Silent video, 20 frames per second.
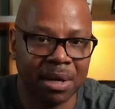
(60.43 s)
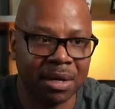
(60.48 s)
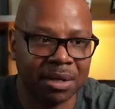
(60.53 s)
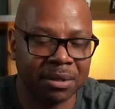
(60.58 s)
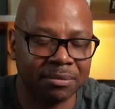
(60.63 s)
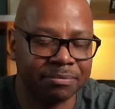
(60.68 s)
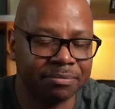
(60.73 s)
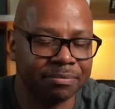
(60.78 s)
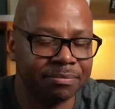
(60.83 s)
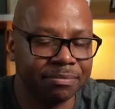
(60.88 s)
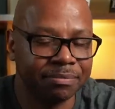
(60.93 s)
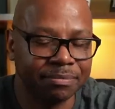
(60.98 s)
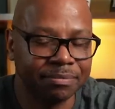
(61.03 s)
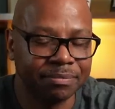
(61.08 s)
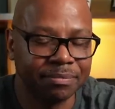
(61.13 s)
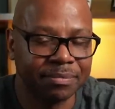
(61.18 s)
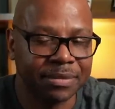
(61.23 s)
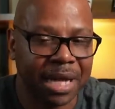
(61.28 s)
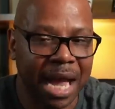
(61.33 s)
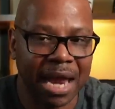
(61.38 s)
um,
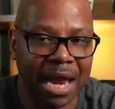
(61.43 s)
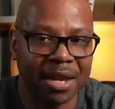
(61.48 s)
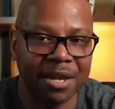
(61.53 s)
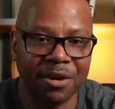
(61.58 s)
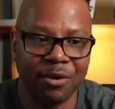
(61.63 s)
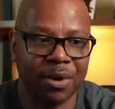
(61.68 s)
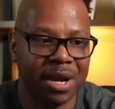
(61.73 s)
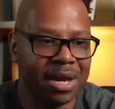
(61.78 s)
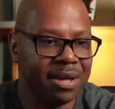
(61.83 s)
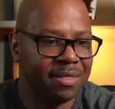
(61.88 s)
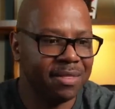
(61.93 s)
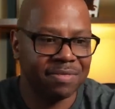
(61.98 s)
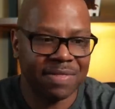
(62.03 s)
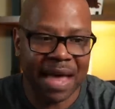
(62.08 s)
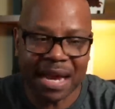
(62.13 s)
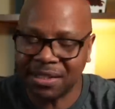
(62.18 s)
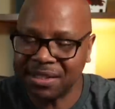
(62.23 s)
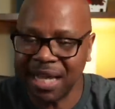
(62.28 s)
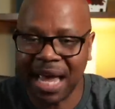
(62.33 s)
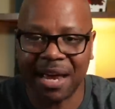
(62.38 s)
Eileen Gray.
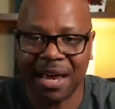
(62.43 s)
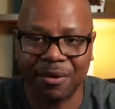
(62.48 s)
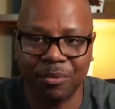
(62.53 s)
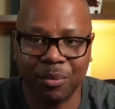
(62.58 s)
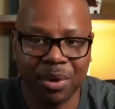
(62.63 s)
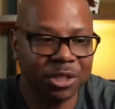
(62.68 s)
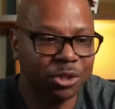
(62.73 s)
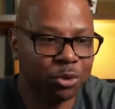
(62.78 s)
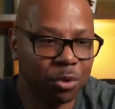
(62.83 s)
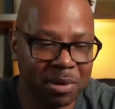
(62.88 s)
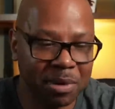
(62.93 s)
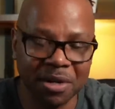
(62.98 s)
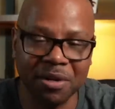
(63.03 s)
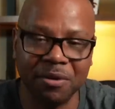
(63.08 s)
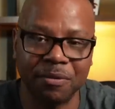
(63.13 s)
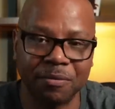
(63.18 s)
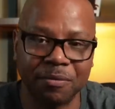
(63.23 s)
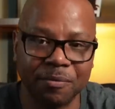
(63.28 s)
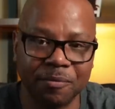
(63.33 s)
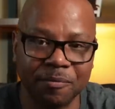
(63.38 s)
That's that. What else you want me to
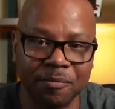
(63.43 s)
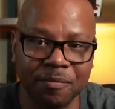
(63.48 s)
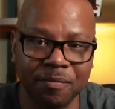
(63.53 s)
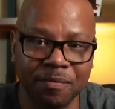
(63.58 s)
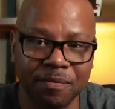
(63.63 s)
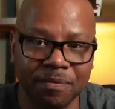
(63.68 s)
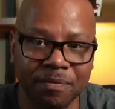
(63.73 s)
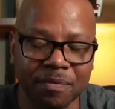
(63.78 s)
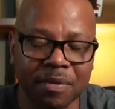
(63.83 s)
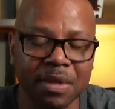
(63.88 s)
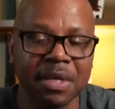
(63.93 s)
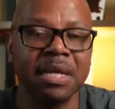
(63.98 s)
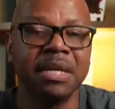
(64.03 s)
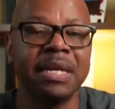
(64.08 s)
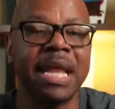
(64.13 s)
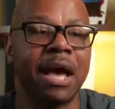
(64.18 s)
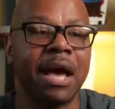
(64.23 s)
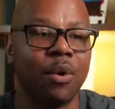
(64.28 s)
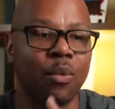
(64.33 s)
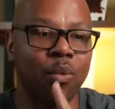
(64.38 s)
do?
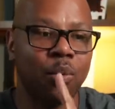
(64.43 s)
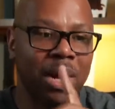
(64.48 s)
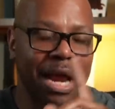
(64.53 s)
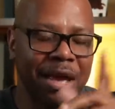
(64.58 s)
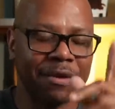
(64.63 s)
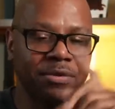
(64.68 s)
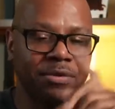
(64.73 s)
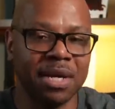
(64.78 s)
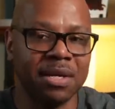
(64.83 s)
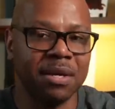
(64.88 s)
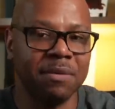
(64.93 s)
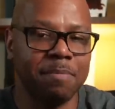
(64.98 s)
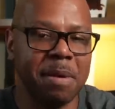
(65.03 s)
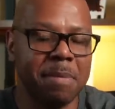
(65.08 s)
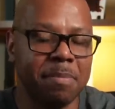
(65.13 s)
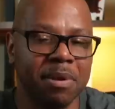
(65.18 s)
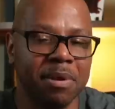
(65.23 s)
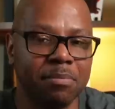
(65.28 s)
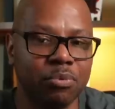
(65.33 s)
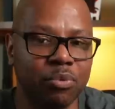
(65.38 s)
Now, what I've said to the
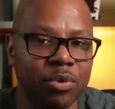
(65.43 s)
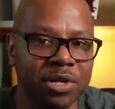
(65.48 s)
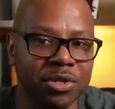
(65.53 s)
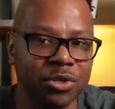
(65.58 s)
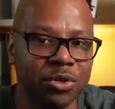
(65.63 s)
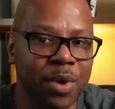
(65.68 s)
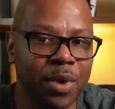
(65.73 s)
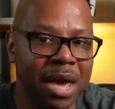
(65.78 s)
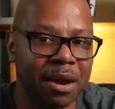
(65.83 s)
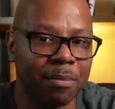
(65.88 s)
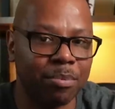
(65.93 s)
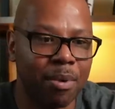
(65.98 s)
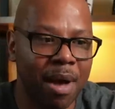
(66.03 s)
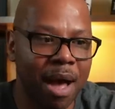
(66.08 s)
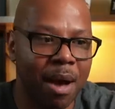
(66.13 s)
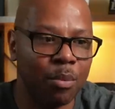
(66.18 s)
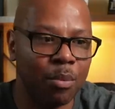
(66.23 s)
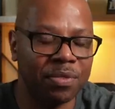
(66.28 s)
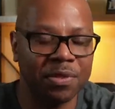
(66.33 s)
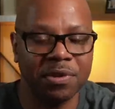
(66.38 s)
people in prison who had a
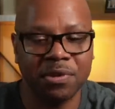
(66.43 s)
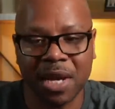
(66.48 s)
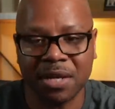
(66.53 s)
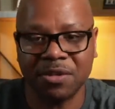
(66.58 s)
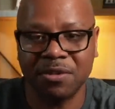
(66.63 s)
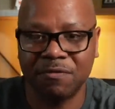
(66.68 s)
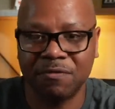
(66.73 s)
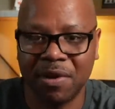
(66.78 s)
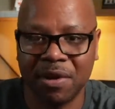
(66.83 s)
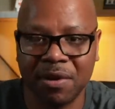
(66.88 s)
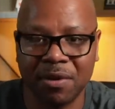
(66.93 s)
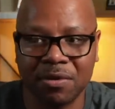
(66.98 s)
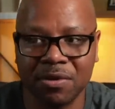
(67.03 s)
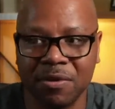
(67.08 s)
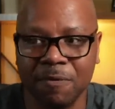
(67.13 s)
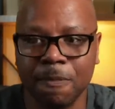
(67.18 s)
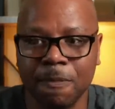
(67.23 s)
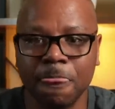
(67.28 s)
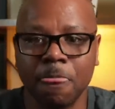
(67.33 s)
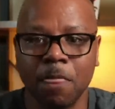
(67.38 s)
problem with the sex offenders
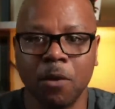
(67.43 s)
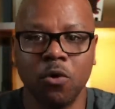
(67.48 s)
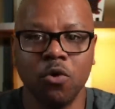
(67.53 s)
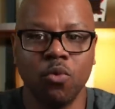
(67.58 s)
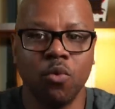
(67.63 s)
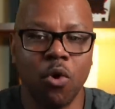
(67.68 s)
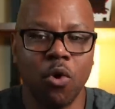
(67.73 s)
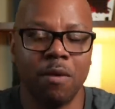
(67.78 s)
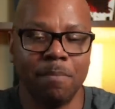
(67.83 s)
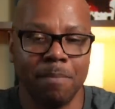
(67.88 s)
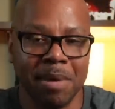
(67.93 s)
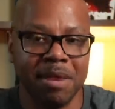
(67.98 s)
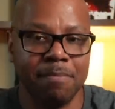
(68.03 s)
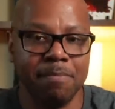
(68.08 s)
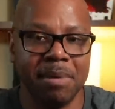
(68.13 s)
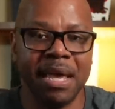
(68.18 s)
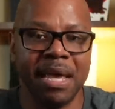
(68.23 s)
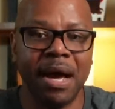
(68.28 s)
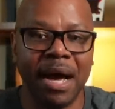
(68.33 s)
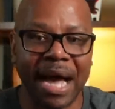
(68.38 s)
who want me to
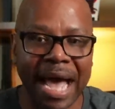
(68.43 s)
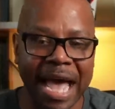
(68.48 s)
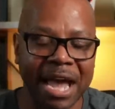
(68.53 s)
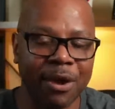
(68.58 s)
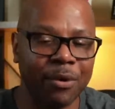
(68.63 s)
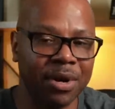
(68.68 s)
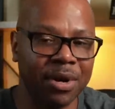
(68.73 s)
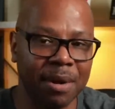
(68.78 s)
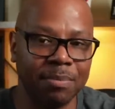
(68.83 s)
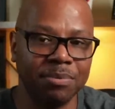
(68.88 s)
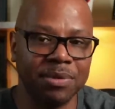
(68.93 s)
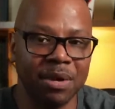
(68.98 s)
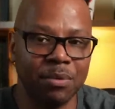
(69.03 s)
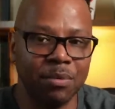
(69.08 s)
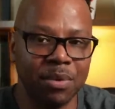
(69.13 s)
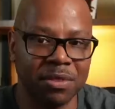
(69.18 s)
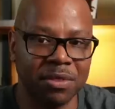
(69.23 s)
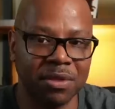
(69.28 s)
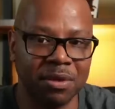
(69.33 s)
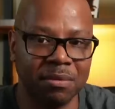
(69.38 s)
be angry and upset
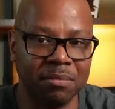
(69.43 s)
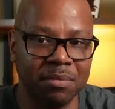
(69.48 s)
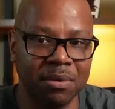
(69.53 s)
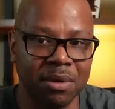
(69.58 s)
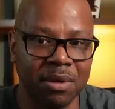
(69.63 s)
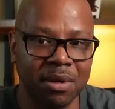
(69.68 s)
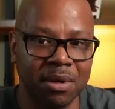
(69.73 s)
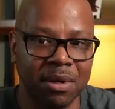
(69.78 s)
with them,